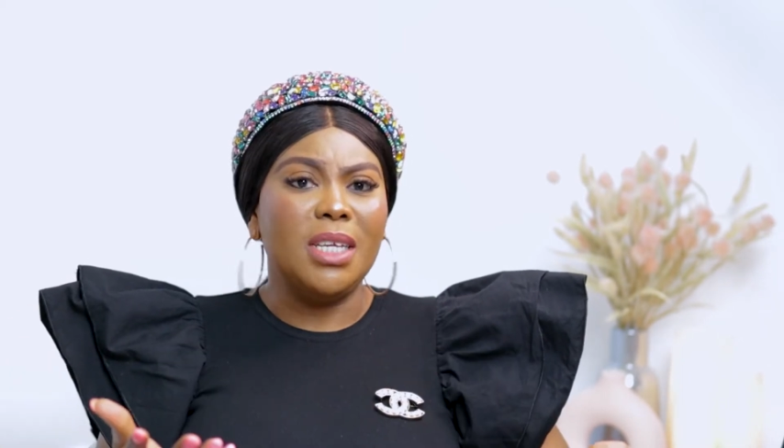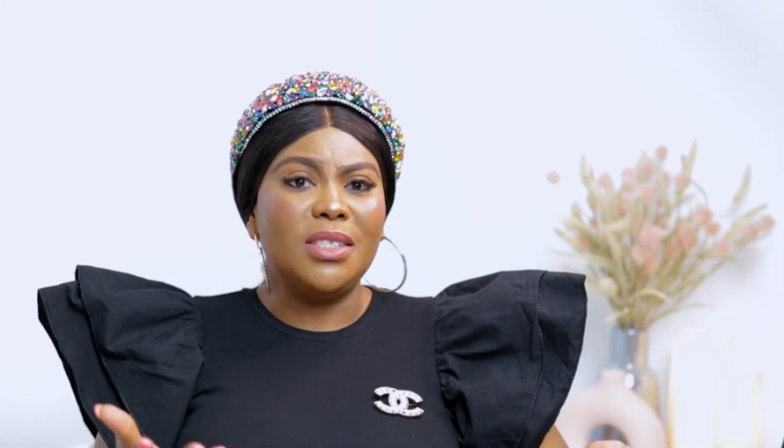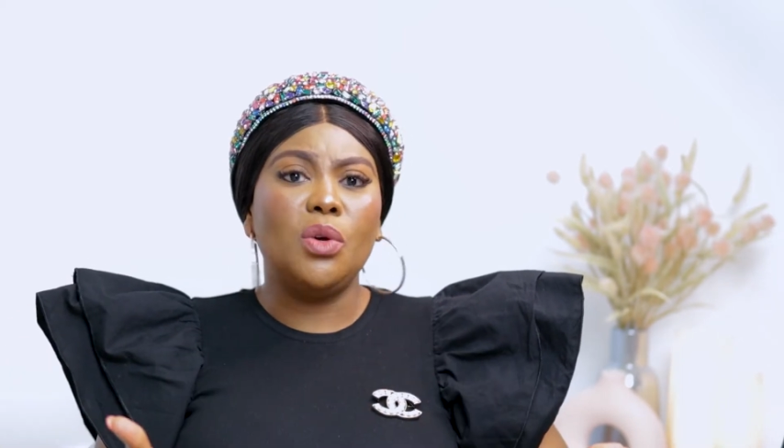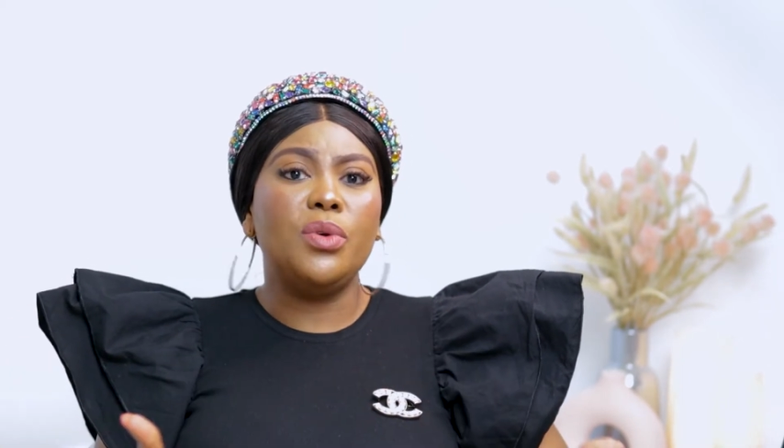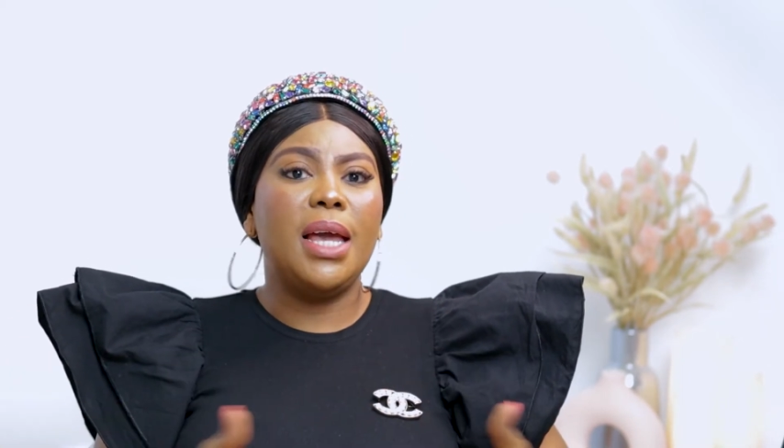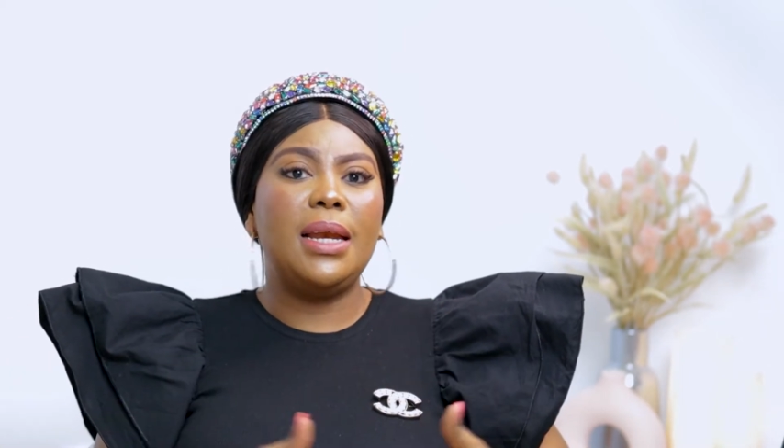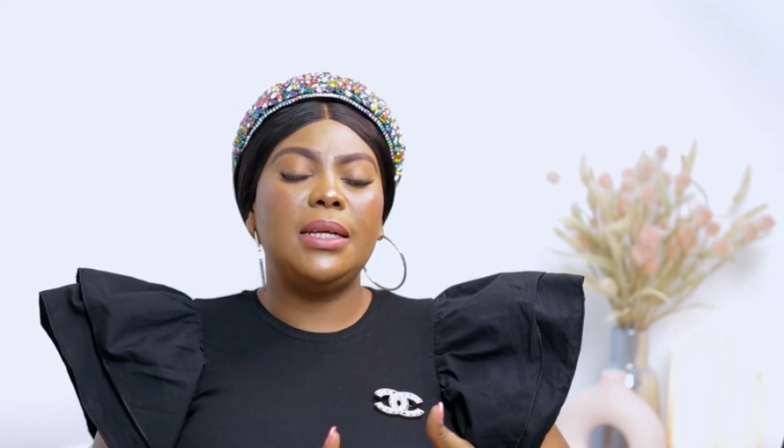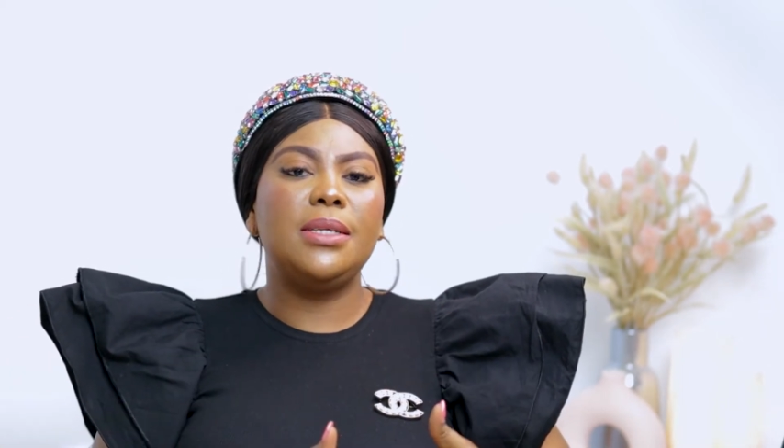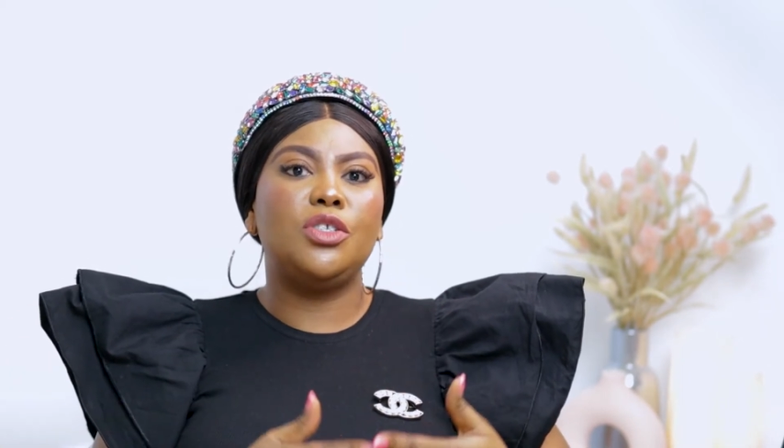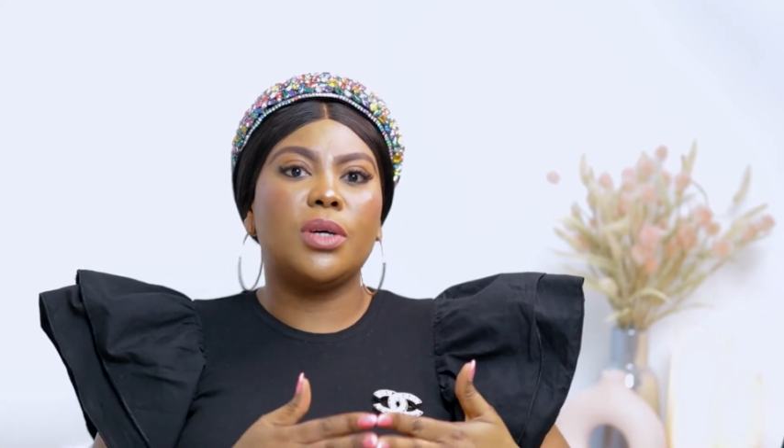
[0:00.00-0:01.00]
So yeah,
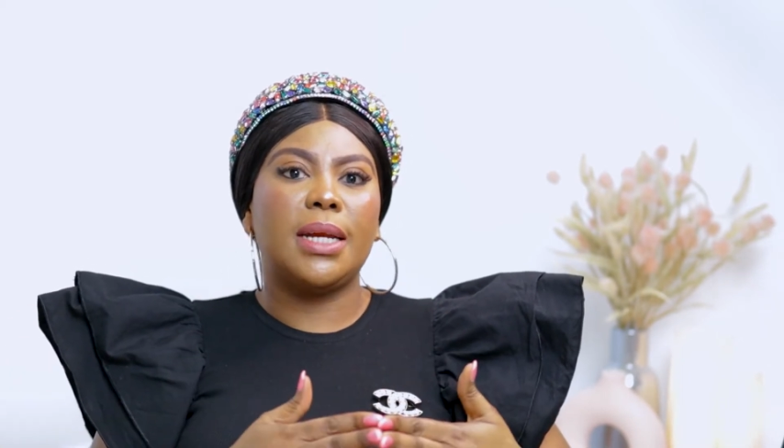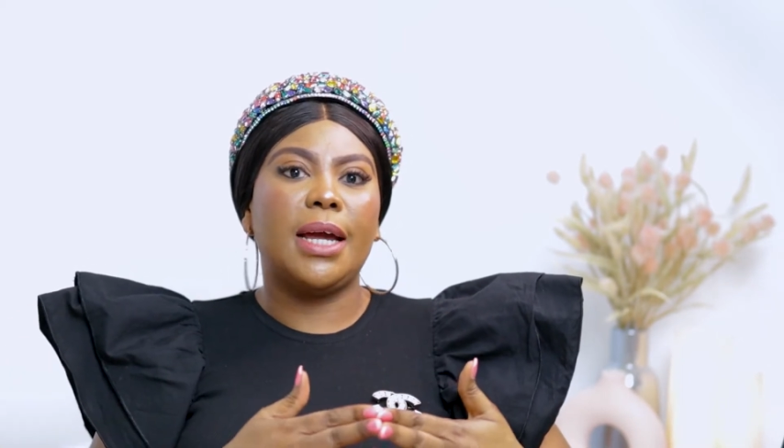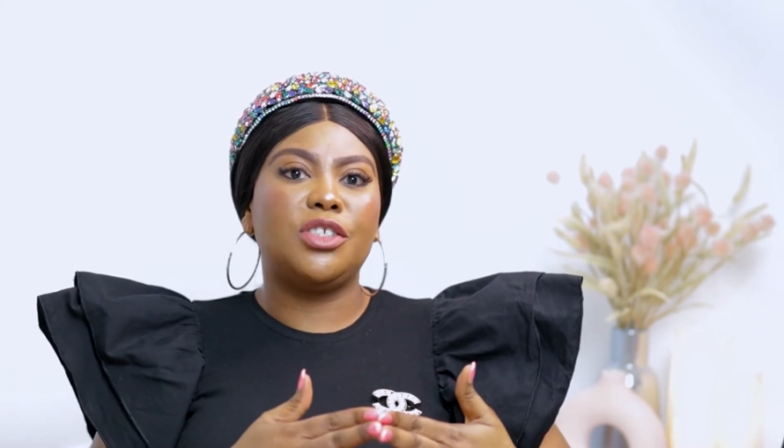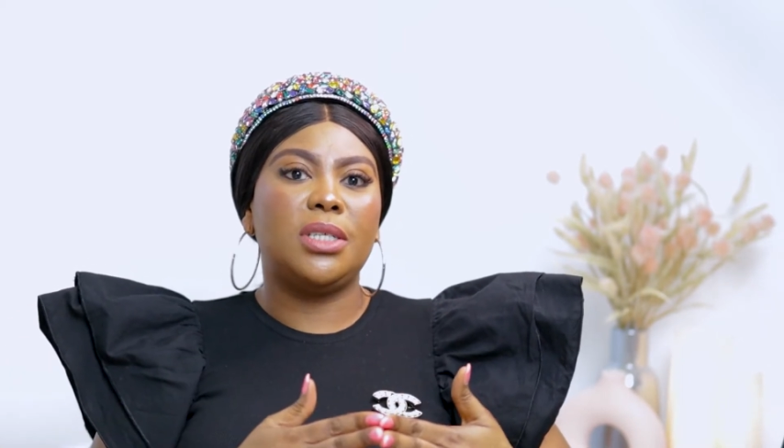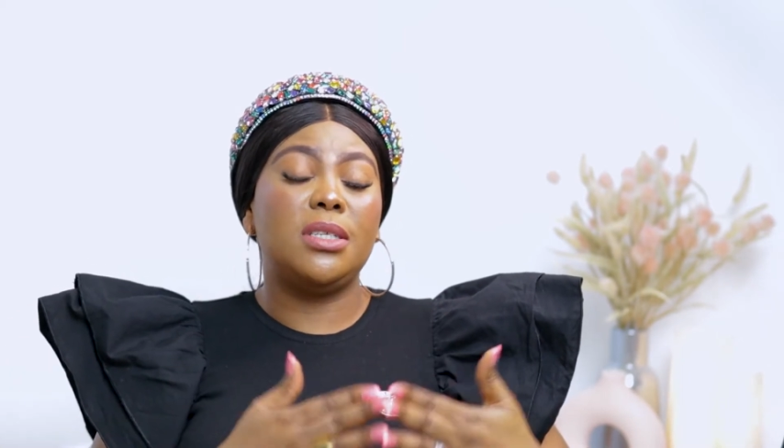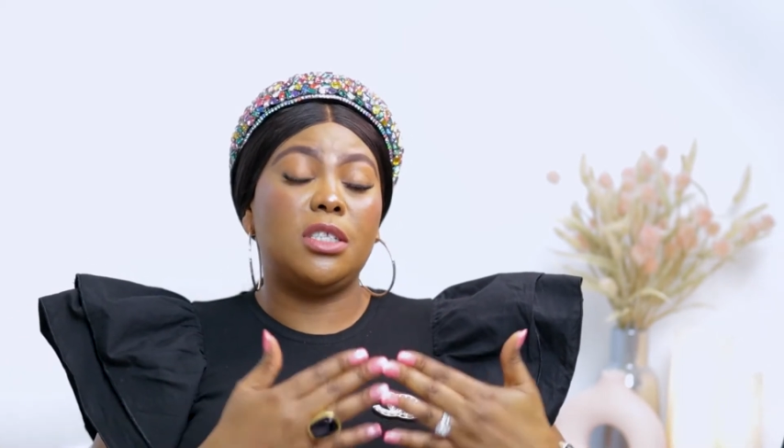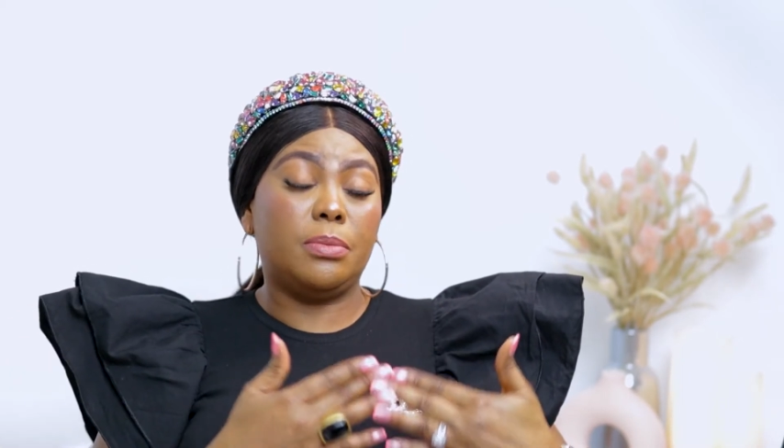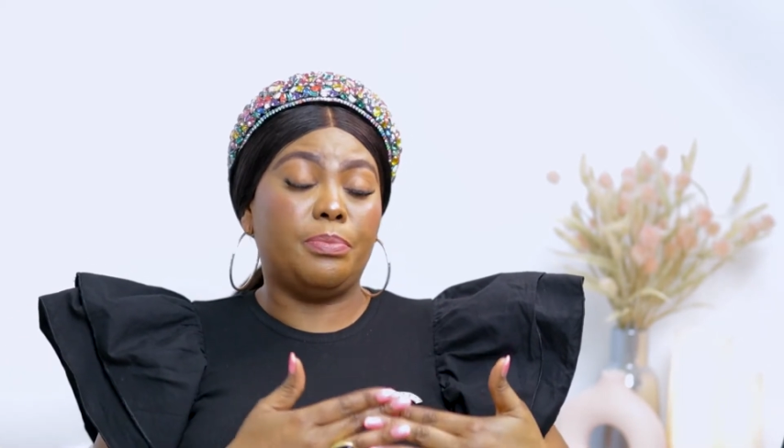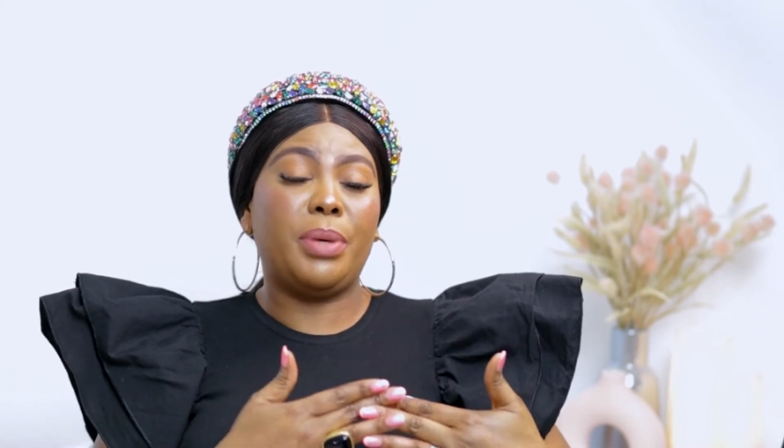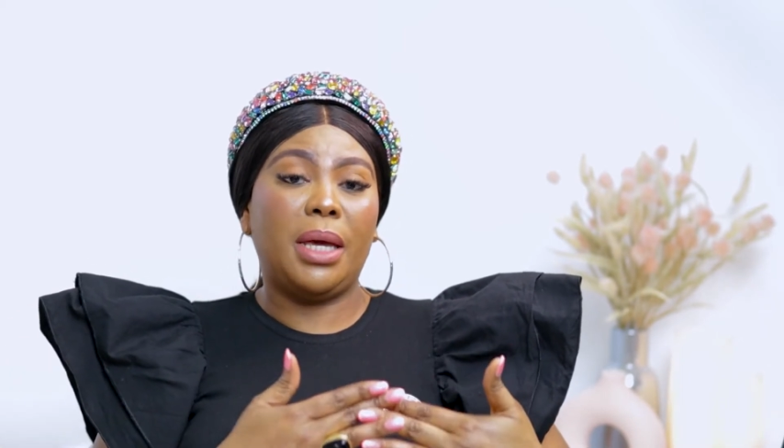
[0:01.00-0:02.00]
ladies, you can actually
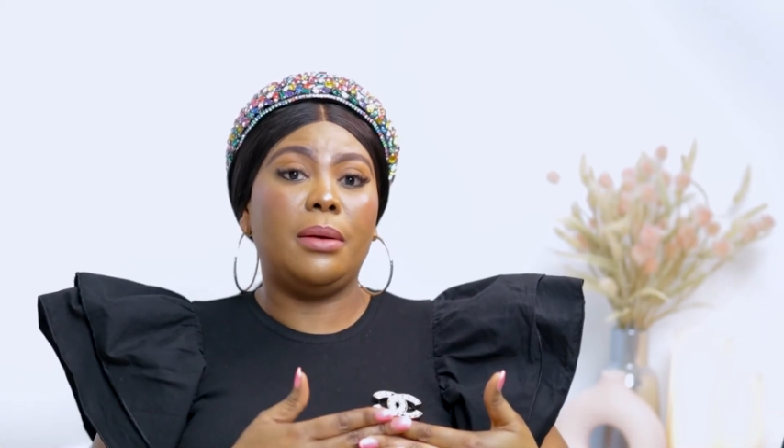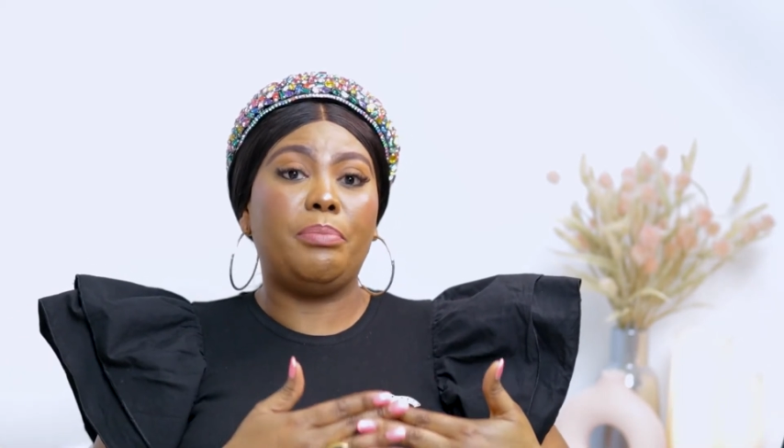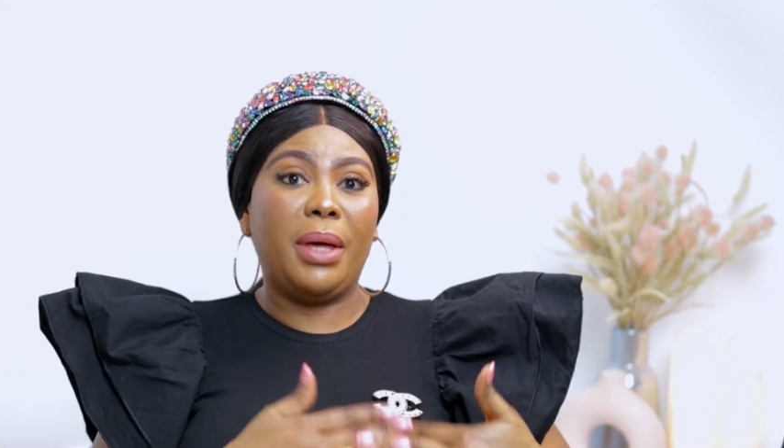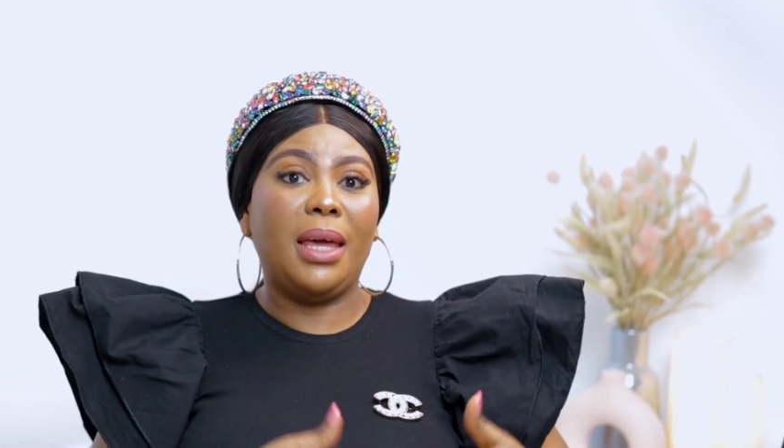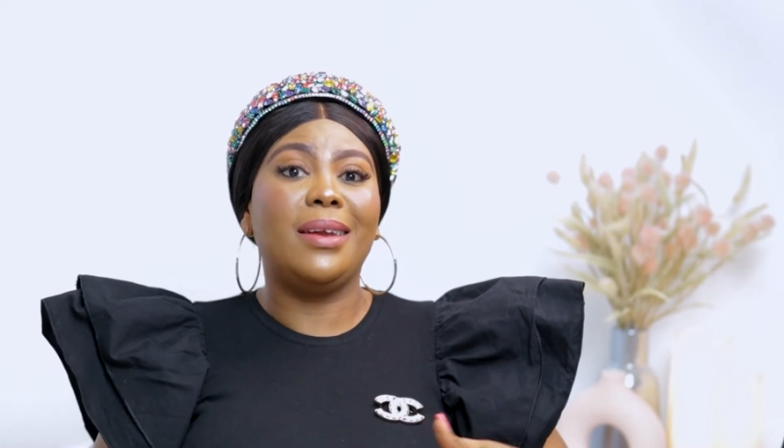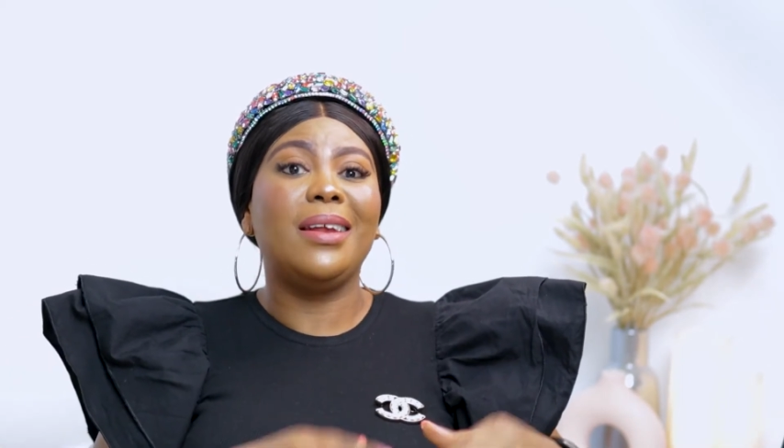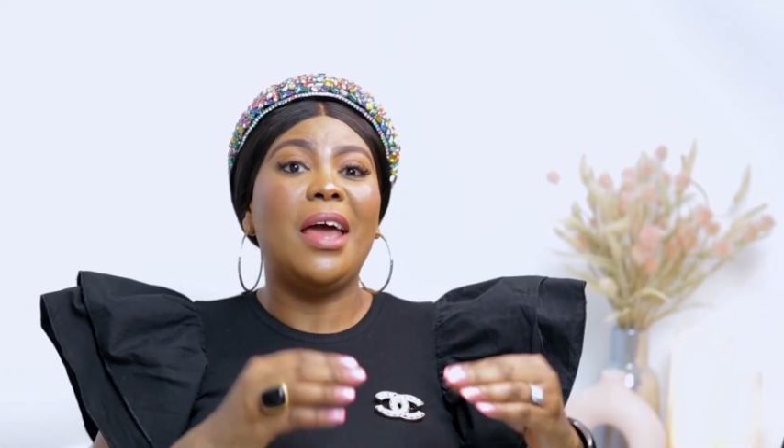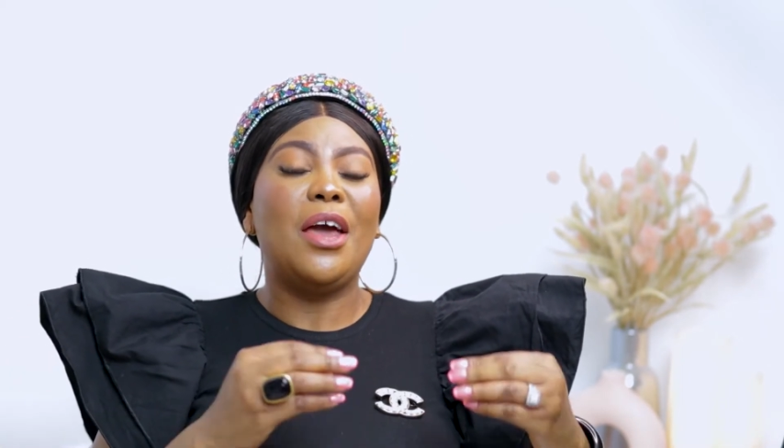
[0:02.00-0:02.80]
pin